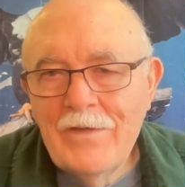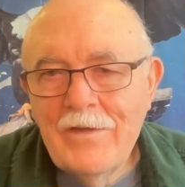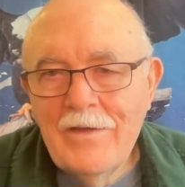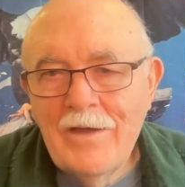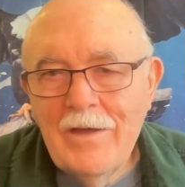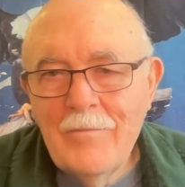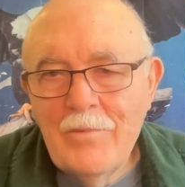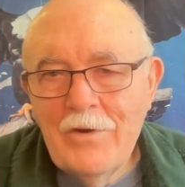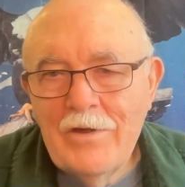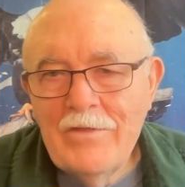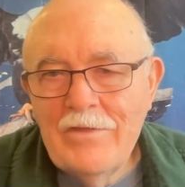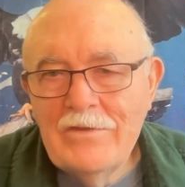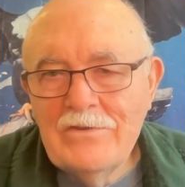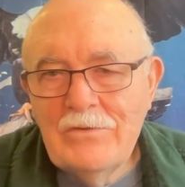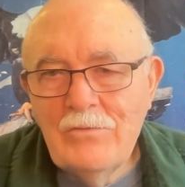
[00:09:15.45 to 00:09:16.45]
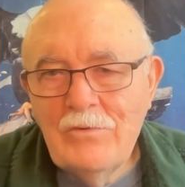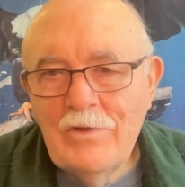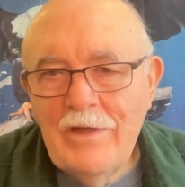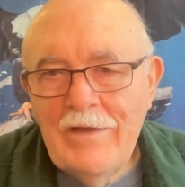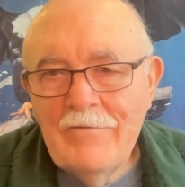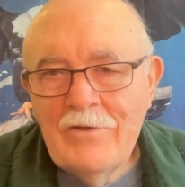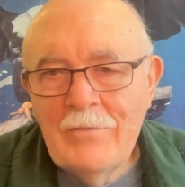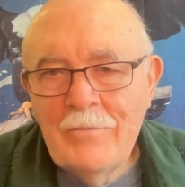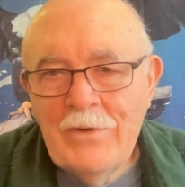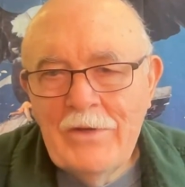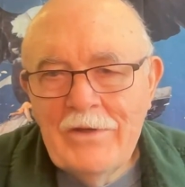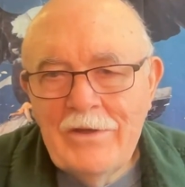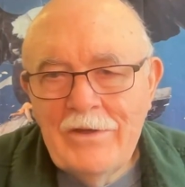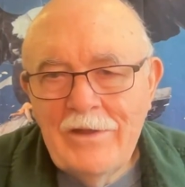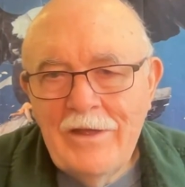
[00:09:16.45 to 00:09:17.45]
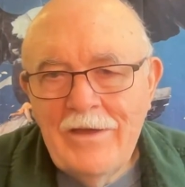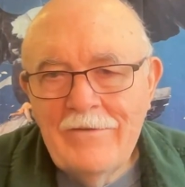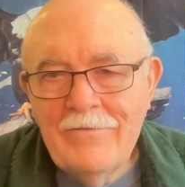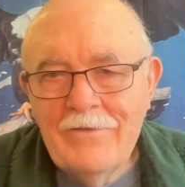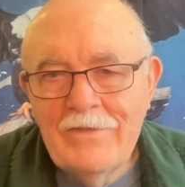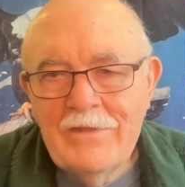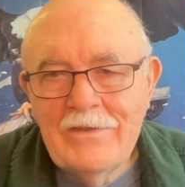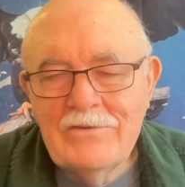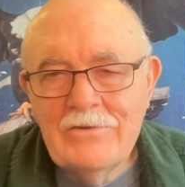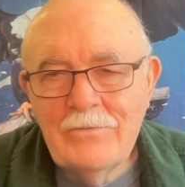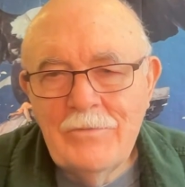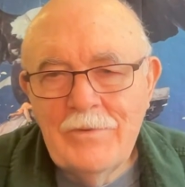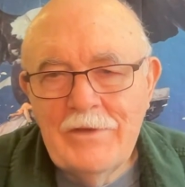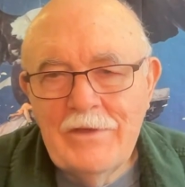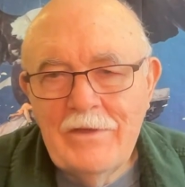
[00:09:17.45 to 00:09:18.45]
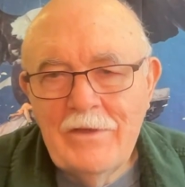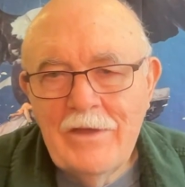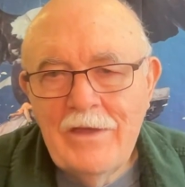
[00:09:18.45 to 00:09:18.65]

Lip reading: I pray that you will have an abundant life and that you'll be